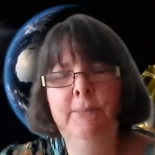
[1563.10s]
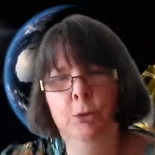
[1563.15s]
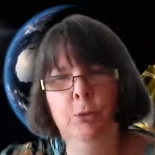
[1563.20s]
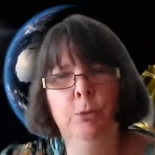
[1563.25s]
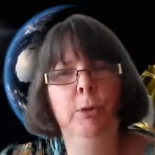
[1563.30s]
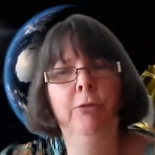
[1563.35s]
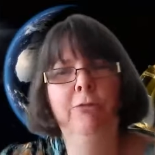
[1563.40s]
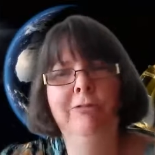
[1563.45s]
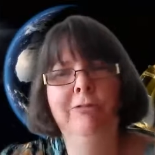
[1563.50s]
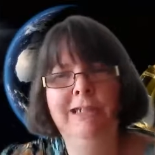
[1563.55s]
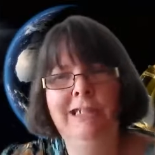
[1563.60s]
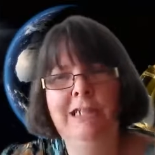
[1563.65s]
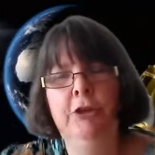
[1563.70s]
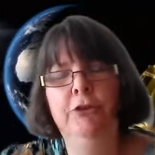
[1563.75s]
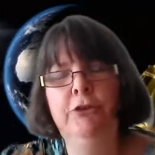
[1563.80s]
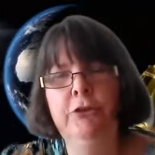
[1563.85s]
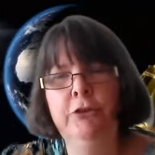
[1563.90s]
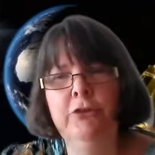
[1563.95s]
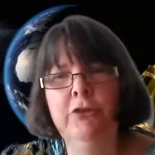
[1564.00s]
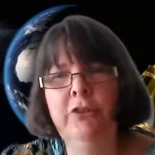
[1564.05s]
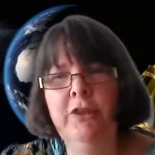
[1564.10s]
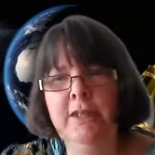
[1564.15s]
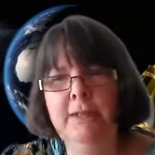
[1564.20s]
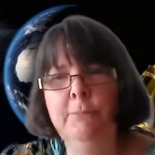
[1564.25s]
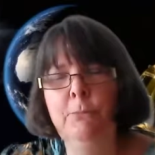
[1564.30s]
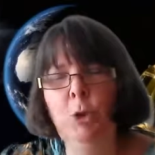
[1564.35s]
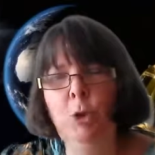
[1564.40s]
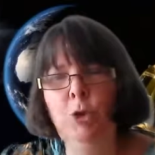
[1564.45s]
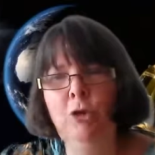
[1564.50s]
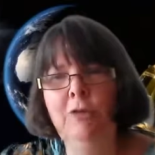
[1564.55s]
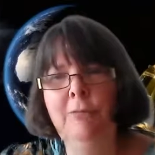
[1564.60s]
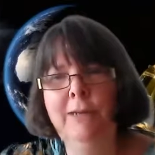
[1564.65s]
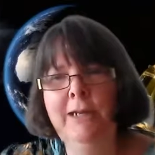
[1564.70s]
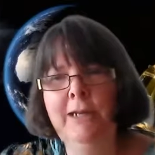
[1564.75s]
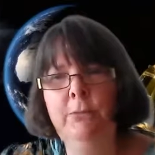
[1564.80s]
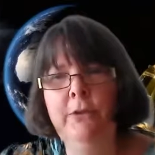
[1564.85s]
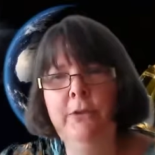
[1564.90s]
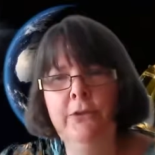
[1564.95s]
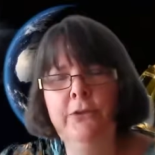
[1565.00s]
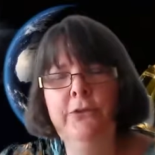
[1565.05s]
but we really should think more
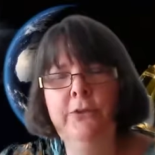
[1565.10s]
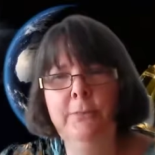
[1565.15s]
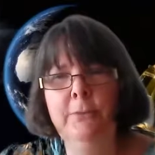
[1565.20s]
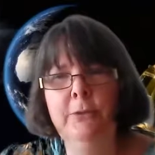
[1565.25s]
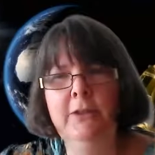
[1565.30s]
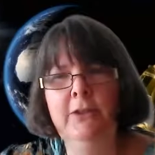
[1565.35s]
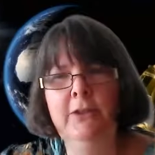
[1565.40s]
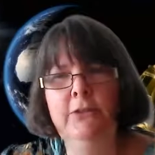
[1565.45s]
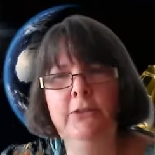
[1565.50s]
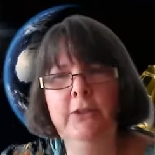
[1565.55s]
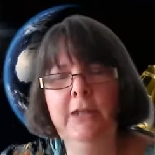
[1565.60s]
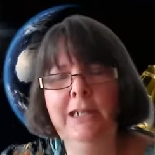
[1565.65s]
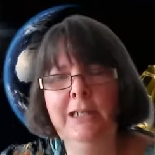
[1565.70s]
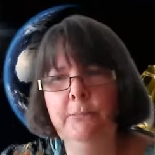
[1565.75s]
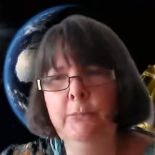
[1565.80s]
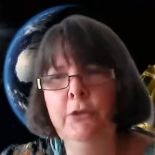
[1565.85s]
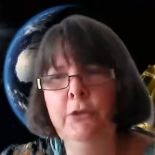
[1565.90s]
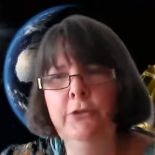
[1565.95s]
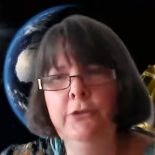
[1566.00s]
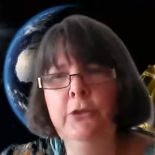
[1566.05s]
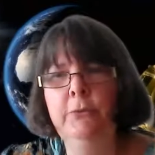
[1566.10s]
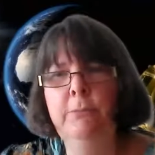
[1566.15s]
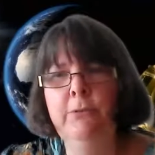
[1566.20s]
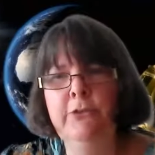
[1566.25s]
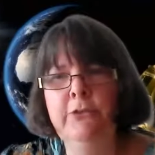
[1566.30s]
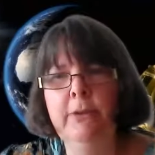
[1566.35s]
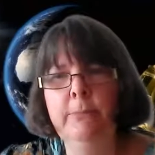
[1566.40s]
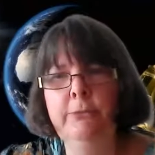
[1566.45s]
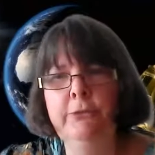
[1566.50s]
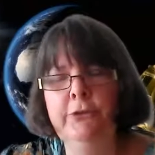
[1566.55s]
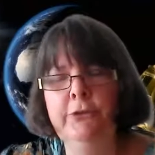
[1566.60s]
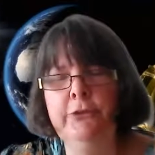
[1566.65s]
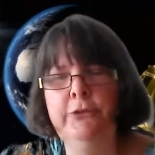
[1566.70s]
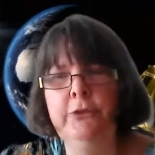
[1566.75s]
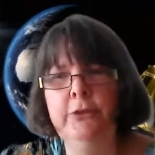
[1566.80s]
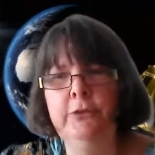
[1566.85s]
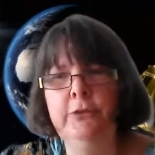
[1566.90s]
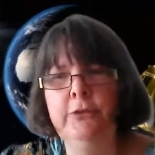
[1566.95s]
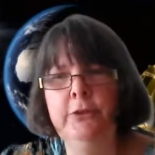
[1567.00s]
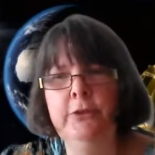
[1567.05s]
about whether some of these elements could be
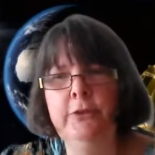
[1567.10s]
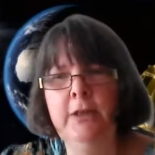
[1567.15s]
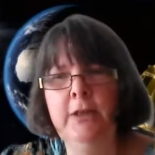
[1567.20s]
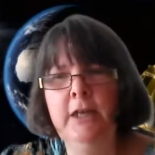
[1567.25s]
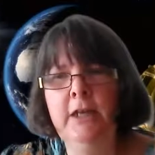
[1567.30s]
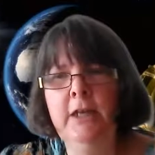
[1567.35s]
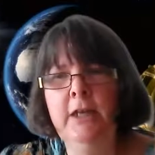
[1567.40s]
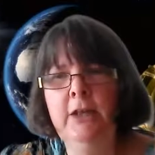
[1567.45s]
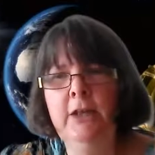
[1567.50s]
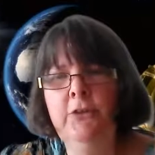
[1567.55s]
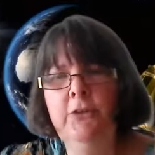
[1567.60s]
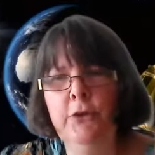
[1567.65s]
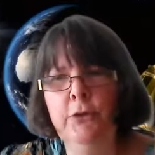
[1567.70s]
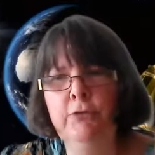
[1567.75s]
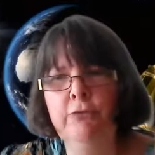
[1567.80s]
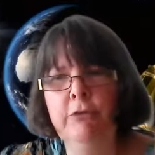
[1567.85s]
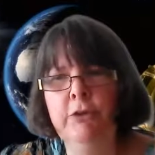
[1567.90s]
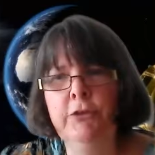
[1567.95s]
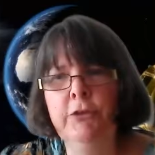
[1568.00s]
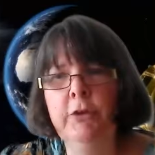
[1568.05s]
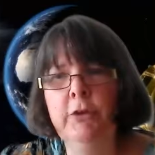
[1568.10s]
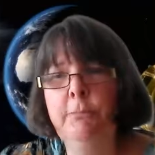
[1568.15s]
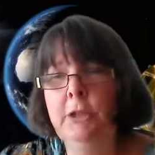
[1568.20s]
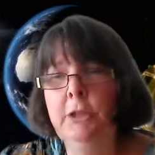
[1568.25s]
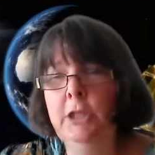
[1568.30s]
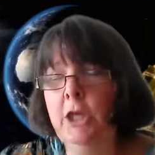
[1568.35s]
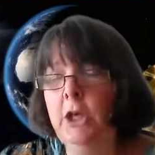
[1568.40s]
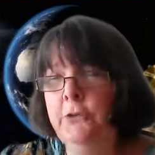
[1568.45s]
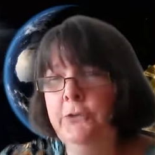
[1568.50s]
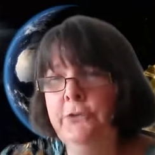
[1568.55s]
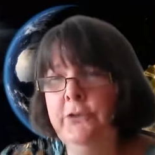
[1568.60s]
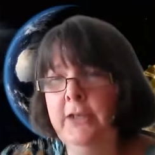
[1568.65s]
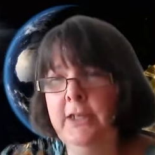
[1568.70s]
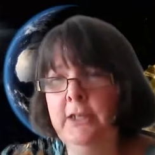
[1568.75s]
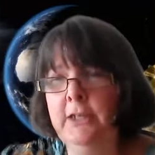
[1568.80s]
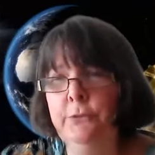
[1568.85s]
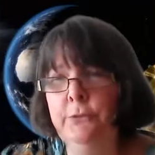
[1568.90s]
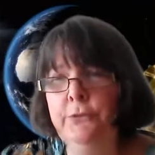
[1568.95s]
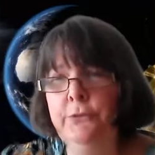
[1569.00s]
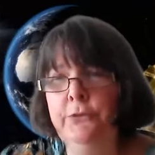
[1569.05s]
substituted. So for example,
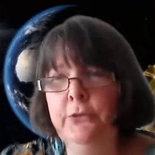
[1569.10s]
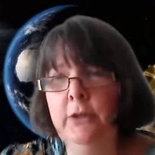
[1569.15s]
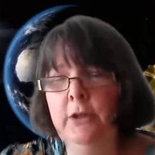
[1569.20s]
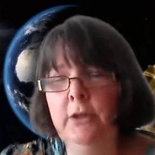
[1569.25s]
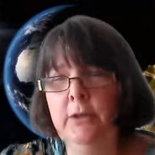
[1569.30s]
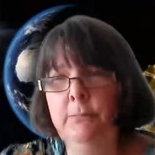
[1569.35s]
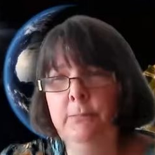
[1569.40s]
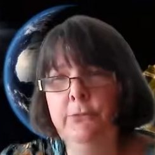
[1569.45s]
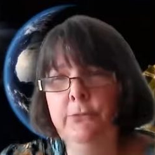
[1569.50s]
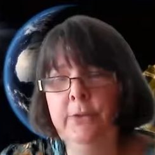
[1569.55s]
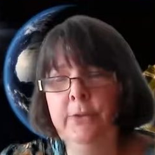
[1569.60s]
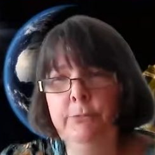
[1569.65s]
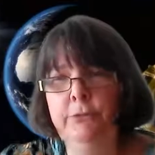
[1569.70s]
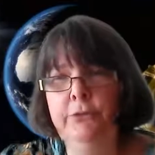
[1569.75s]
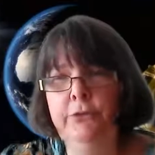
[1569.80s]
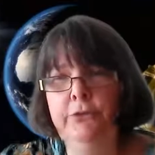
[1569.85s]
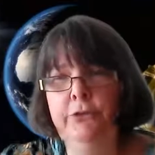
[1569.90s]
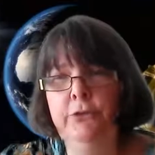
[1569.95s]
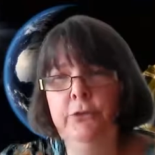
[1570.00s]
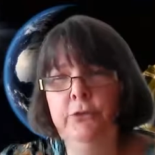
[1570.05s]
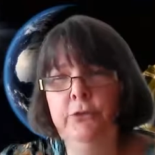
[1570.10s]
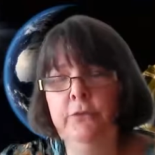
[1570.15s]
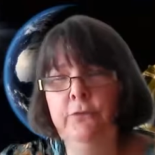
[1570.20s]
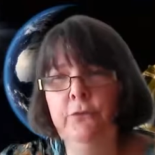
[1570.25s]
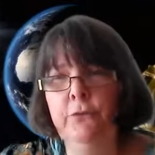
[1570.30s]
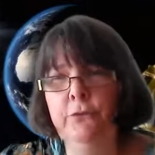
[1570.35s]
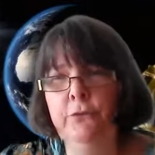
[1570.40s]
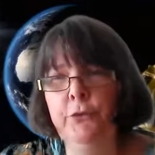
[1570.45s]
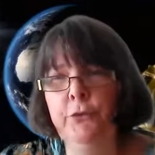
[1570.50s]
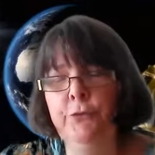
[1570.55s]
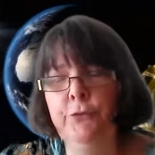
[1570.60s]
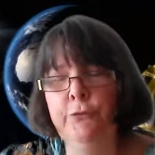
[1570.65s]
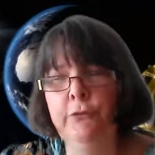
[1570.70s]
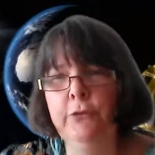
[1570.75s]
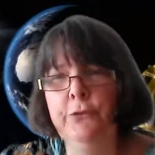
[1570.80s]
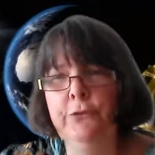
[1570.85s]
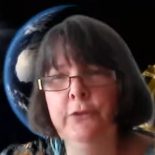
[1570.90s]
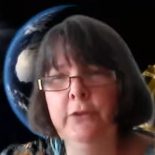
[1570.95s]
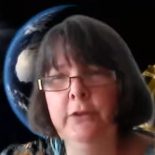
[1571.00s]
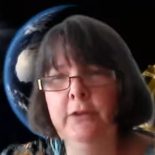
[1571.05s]
arsenic was substituted for
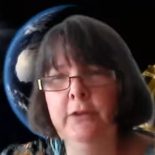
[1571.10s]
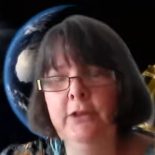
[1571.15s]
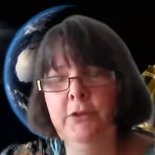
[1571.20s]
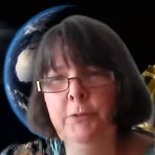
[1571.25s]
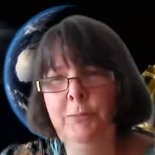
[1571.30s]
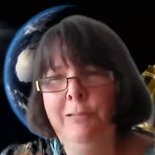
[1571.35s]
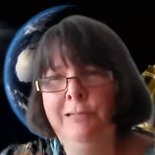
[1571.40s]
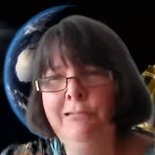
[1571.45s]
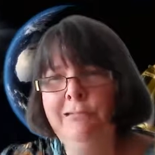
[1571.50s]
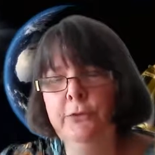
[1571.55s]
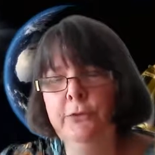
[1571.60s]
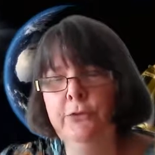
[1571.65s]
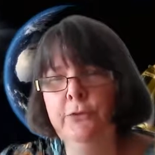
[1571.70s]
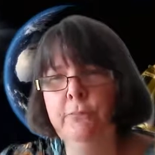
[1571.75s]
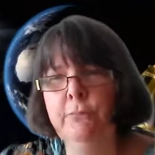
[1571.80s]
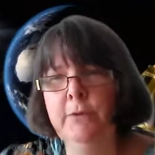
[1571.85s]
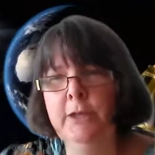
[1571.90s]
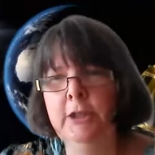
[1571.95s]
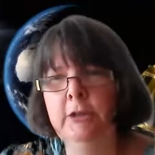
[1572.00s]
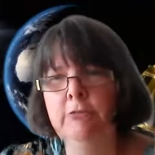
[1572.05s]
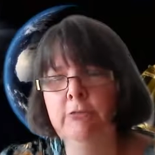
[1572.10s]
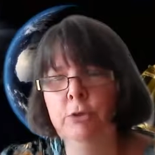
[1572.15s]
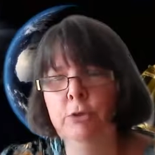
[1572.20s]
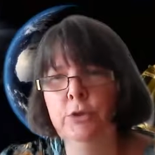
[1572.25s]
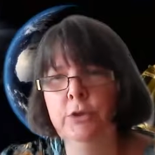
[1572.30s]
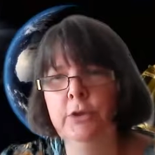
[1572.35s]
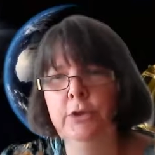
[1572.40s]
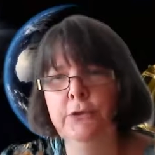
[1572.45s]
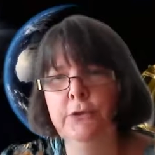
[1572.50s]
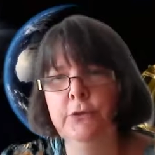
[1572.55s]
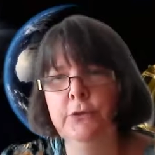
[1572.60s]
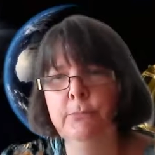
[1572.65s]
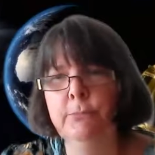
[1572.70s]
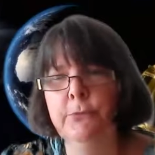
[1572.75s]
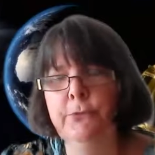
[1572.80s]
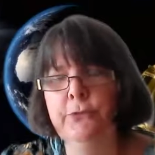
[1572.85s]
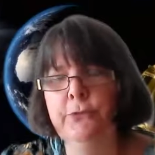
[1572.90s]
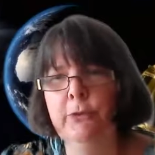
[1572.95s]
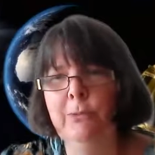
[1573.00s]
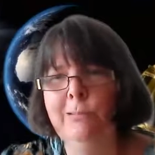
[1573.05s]
phosphorus in an experiment on
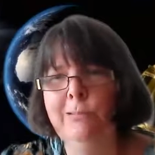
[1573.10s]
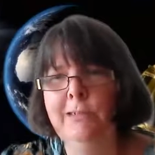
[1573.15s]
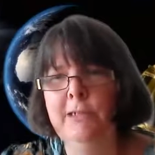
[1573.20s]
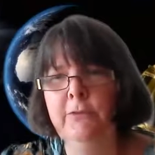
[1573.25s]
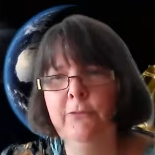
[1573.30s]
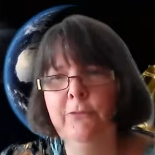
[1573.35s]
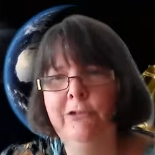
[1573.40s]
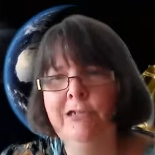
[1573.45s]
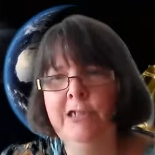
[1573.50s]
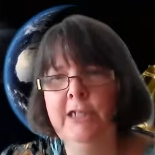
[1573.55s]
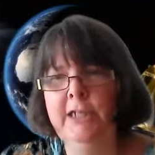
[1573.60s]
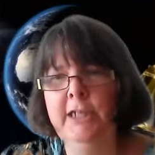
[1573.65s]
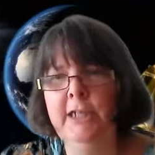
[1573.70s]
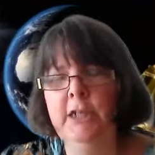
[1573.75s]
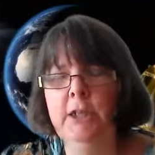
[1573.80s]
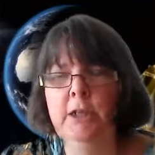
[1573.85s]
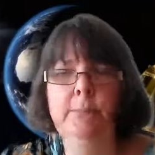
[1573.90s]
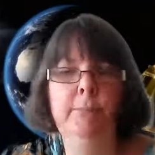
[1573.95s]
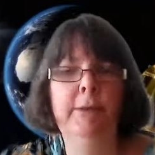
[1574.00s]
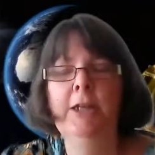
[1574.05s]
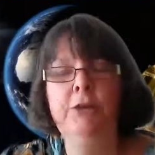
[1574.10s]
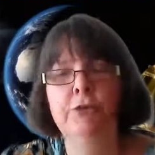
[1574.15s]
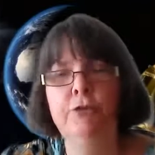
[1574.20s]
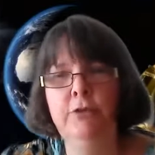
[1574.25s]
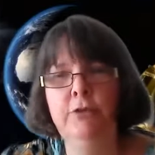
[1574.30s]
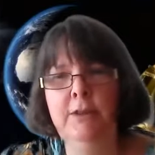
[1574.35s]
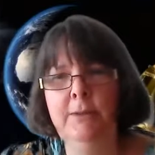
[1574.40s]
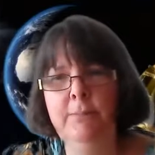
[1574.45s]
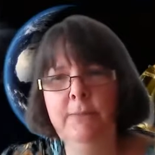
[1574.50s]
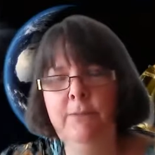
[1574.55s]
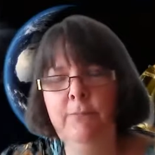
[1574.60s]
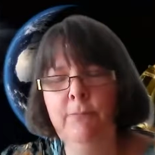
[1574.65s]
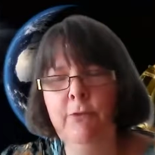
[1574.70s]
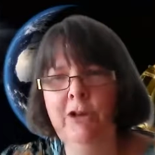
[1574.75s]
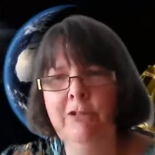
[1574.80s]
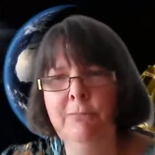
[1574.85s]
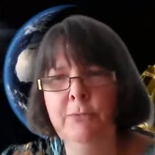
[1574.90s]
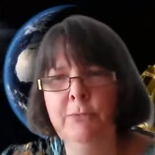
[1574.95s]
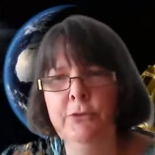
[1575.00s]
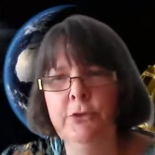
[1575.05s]
microorganisms that were in a very extreme
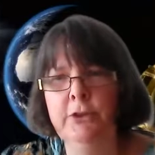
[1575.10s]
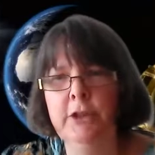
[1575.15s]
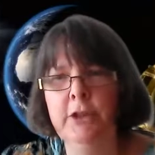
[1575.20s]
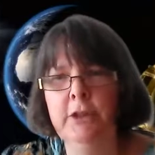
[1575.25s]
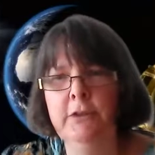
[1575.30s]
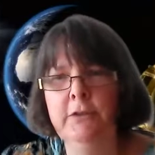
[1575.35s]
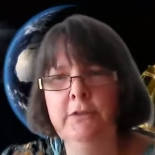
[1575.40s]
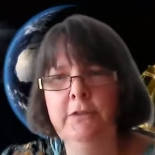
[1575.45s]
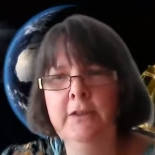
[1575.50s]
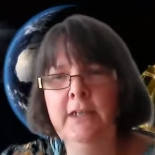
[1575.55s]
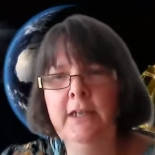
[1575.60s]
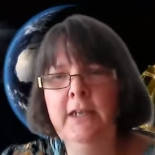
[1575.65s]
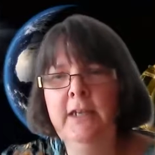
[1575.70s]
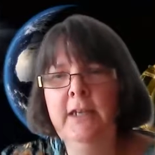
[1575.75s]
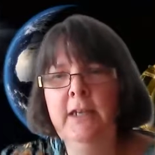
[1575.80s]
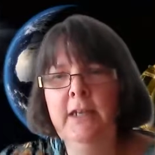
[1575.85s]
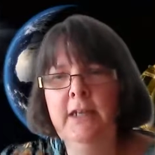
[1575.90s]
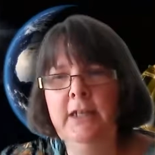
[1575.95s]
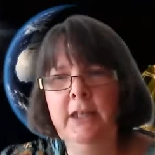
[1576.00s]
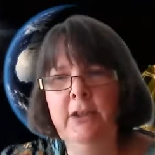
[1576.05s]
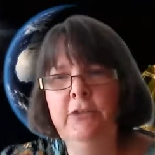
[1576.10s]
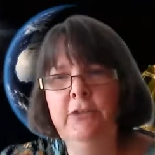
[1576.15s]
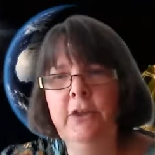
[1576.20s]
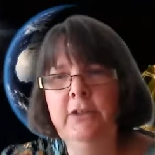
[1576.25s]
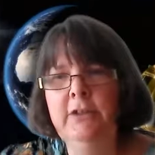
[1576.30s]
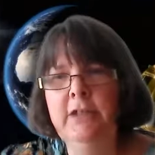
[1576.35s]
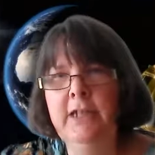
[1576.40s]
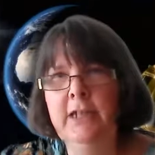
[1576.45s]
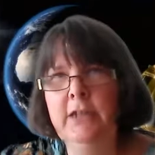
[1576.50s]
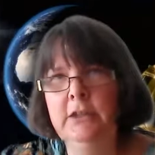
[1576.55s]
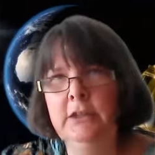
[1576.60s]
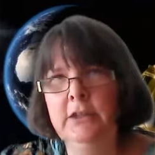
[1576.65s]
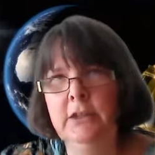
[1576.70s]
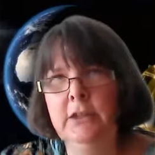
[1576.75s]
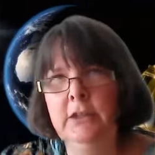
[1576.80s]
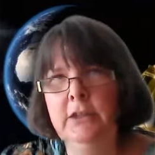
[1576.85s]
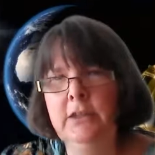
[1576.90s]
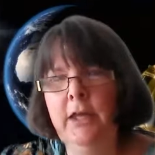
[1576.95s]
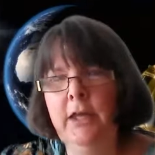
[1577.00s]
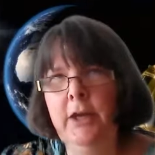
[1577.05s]
environment on Earth. And it turned out
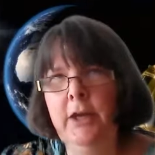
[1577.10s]
that